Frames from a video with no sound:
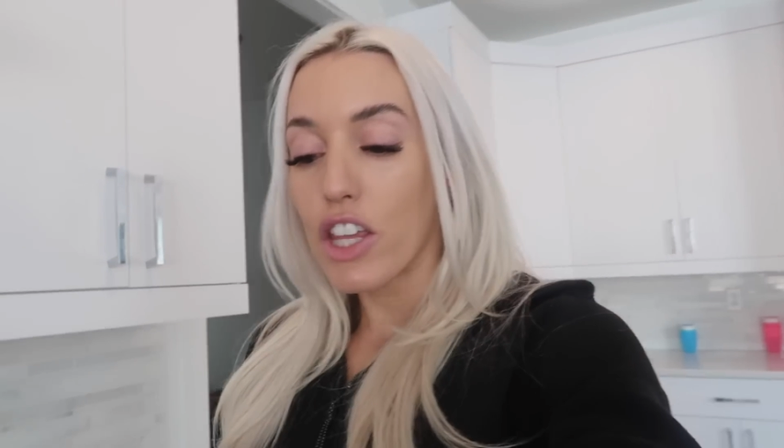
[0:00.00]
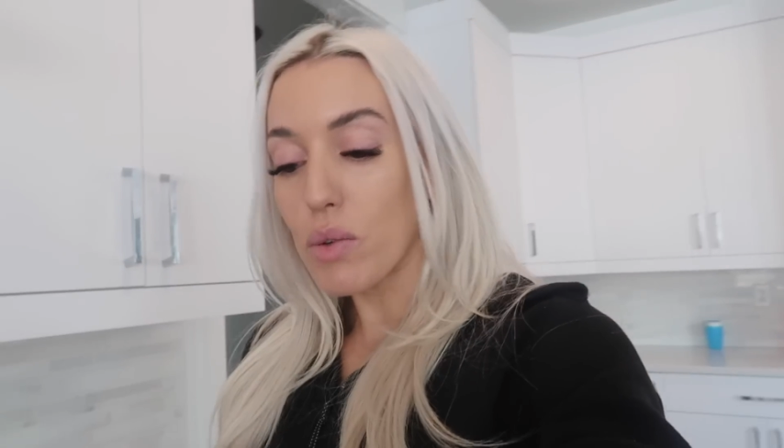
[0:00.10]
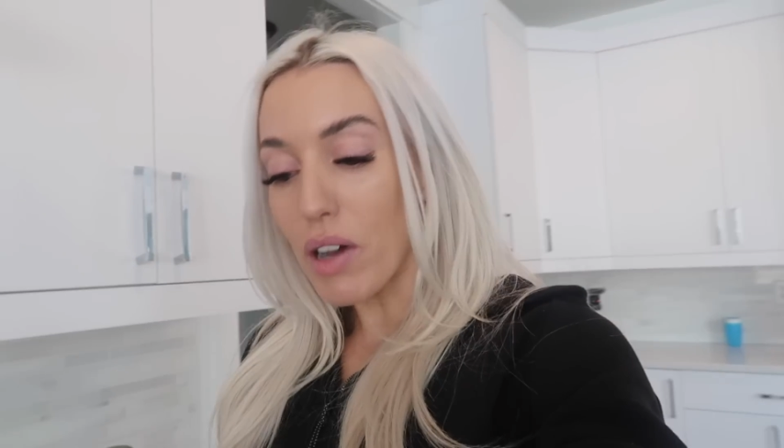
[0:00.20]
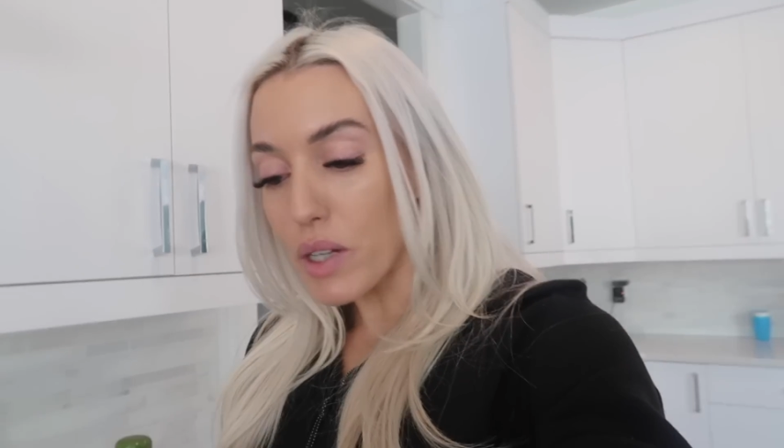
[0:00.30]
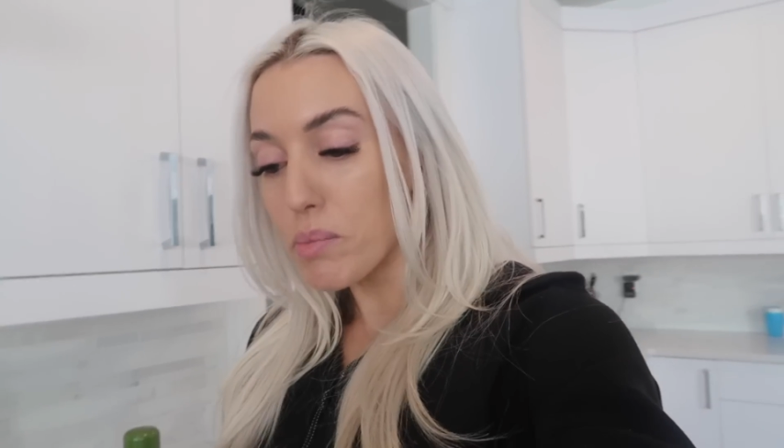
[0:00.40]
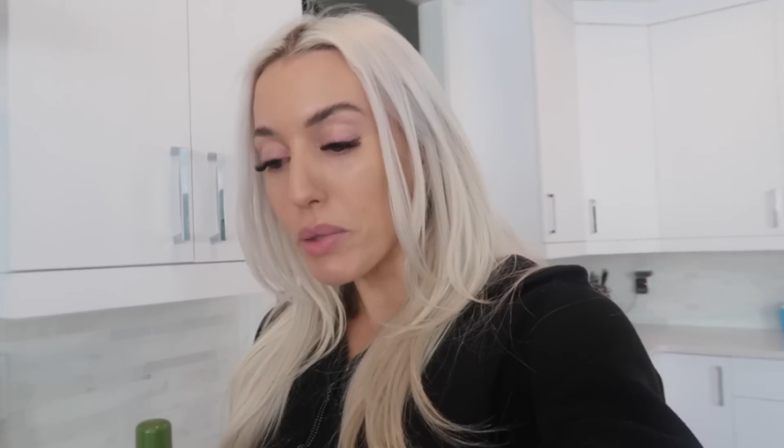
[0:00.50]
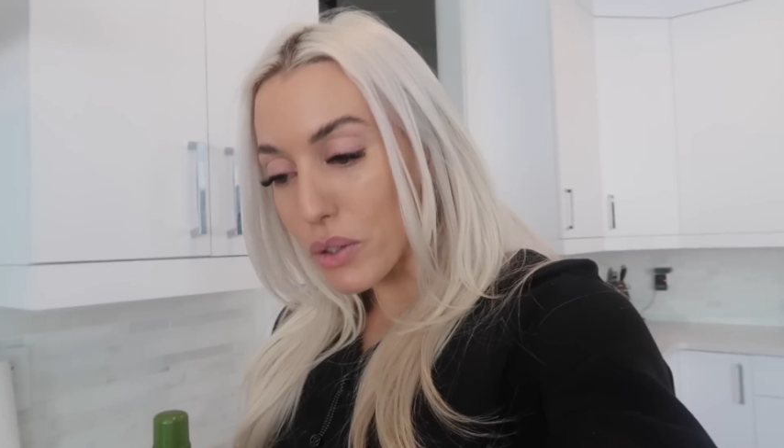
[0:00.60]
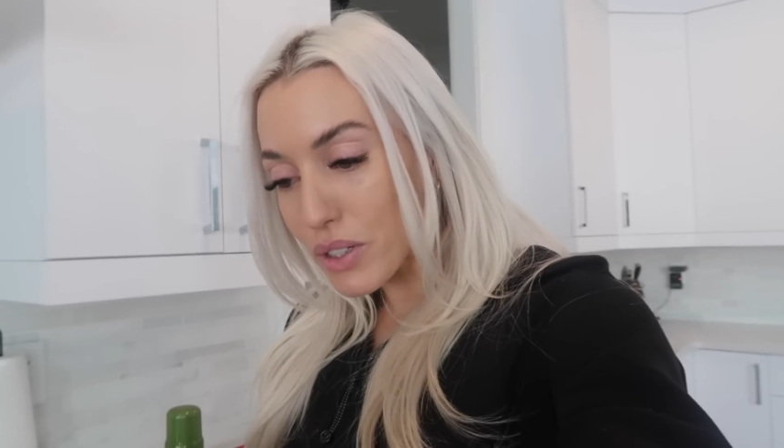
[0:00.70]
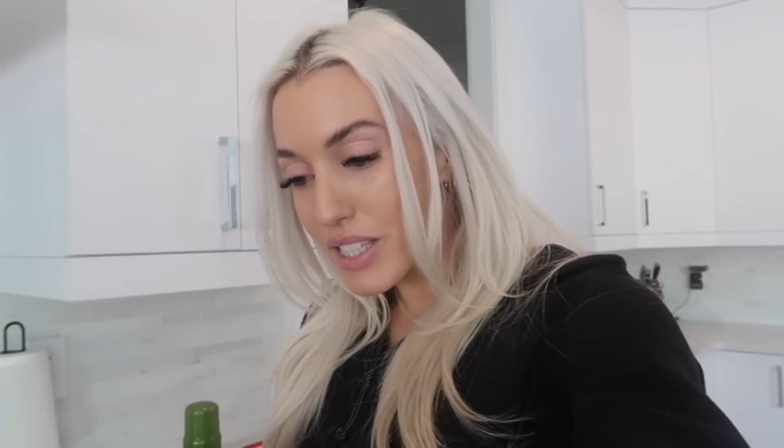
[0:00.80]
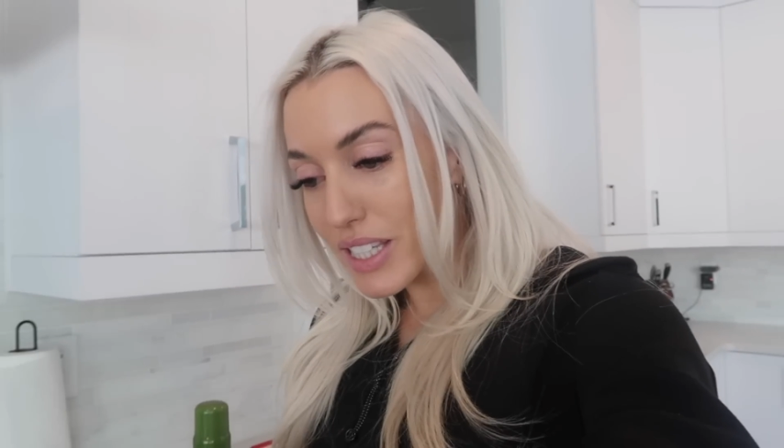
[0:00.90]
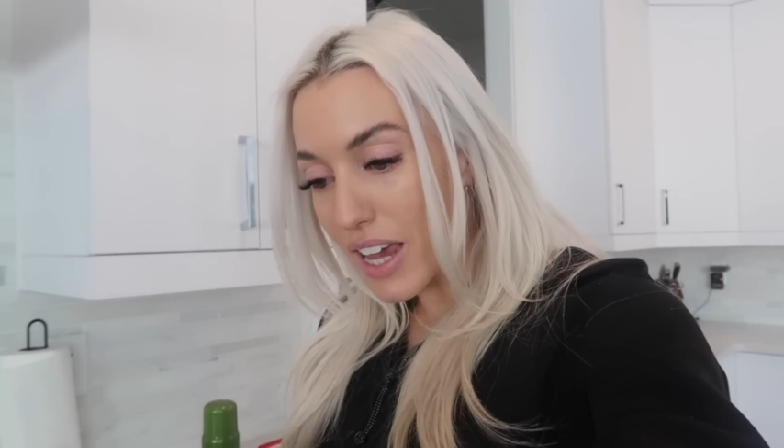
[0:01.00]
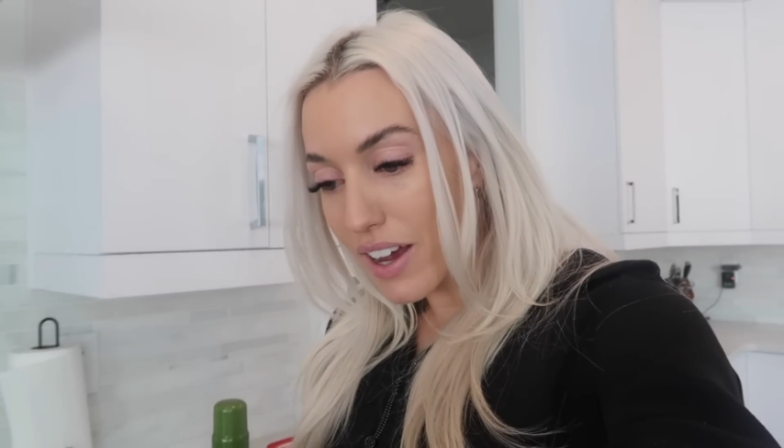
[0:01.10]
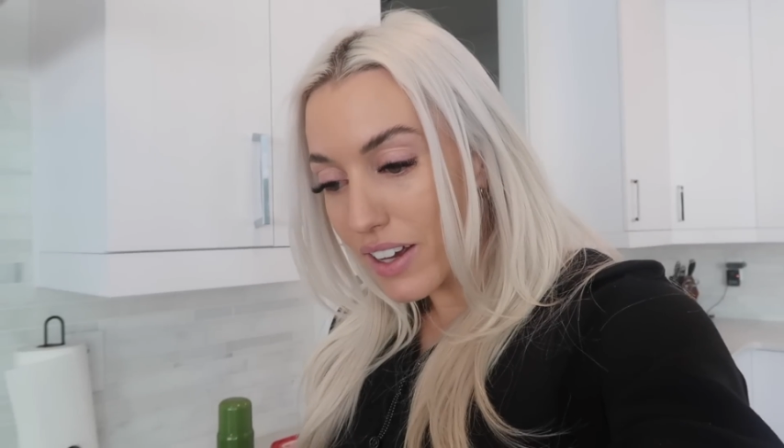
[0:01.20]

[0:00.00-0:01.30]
You want your boots?